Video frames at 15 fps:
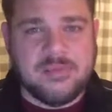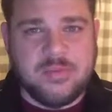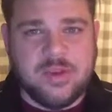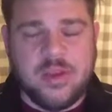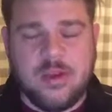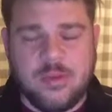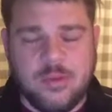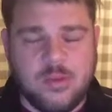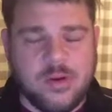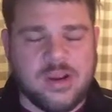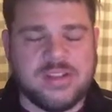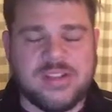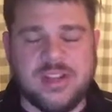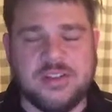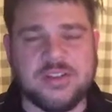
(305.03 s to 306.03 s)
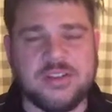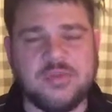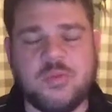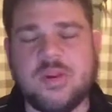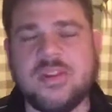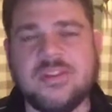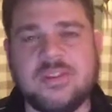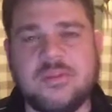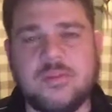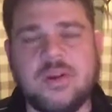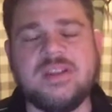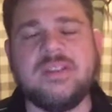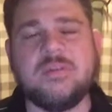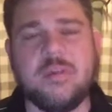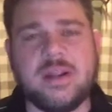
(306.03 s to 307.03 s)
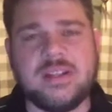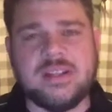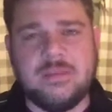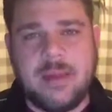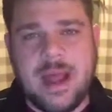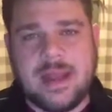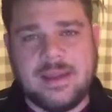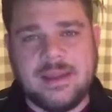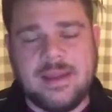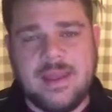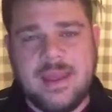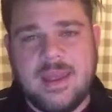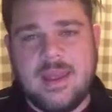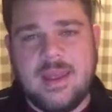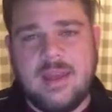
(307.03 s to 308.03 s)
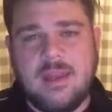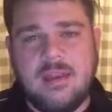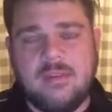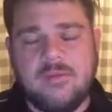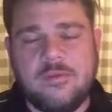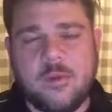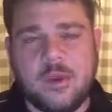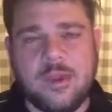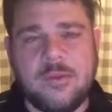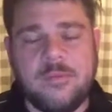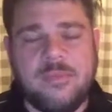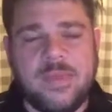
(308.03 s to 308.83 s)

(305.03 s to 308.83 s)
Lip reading: When you hear the word intelligence, what does it bring to mind for you?